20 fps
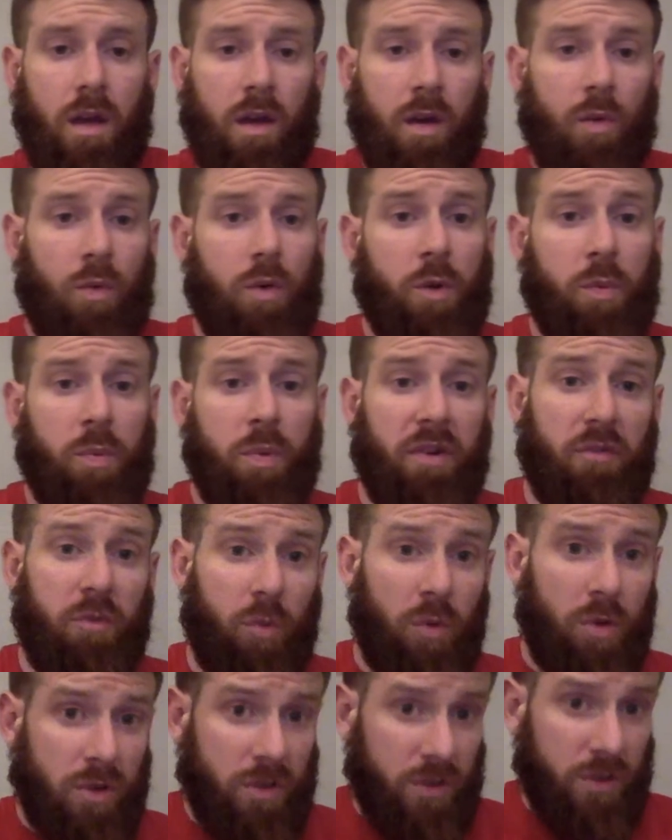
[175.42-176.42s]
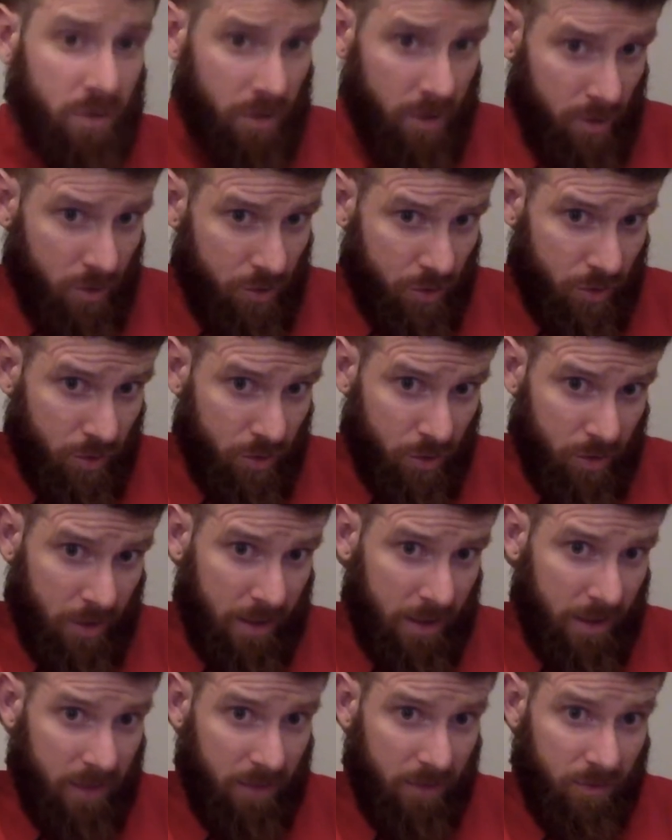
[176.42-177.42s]
What up everyone, so I just thought
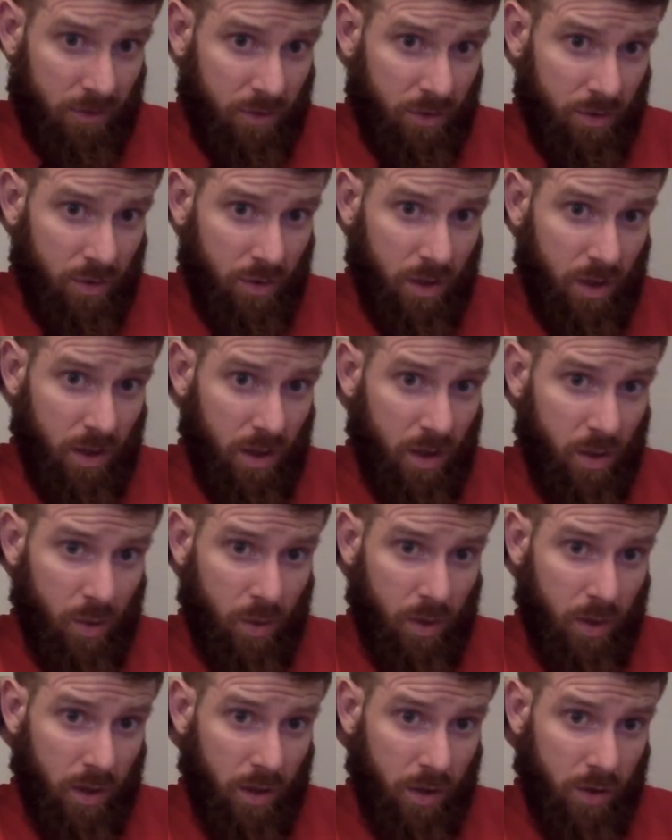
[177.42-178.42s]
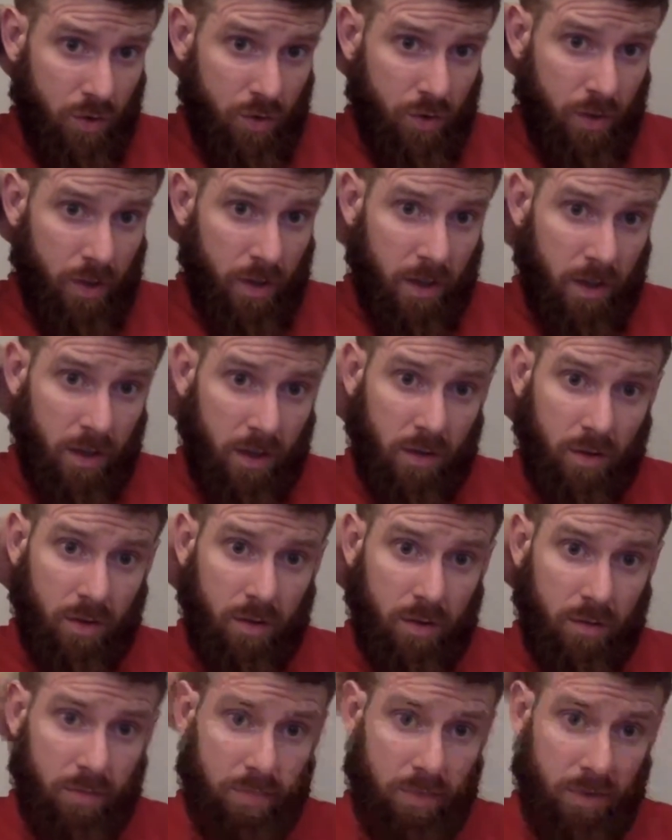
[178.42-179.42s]
I'd give you a quick training
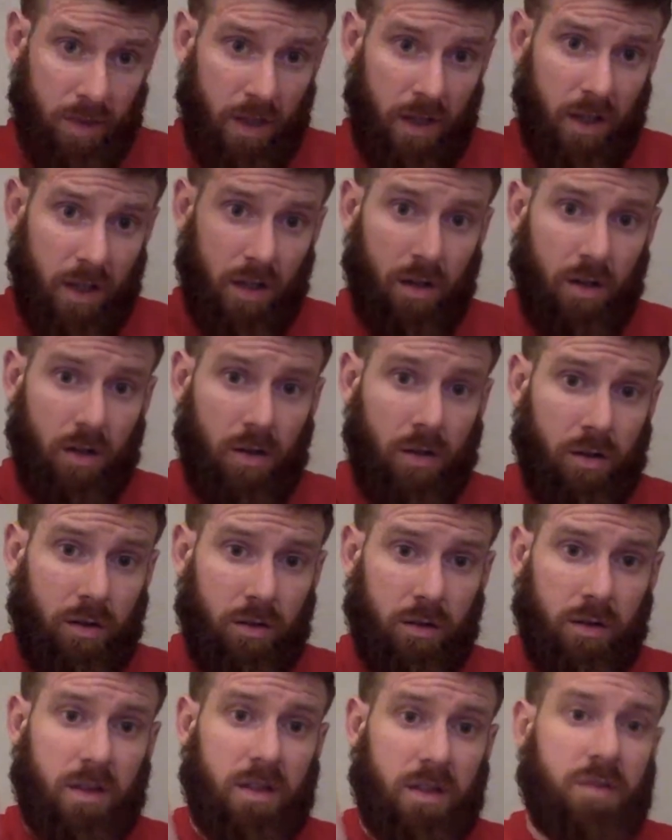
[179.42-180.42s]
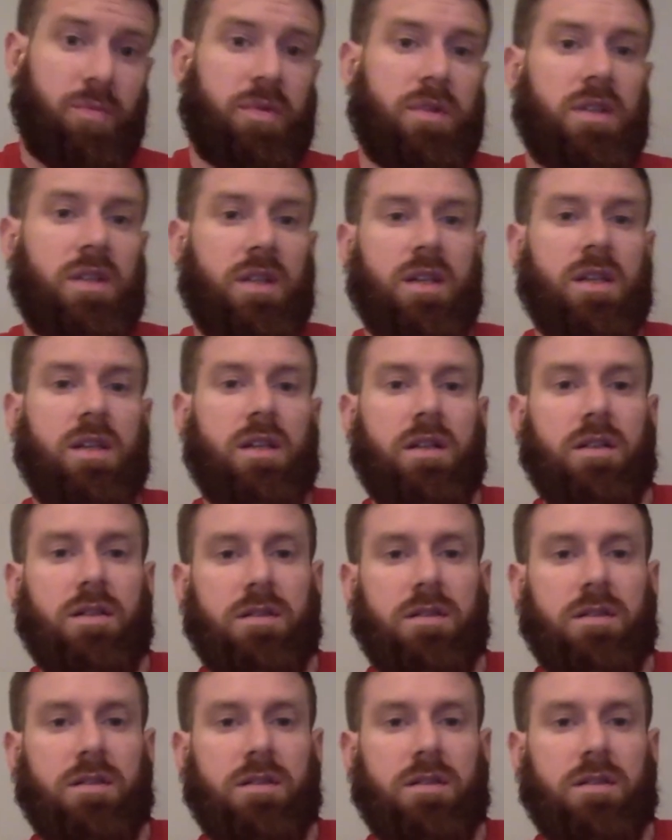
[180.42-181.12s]
update on this particular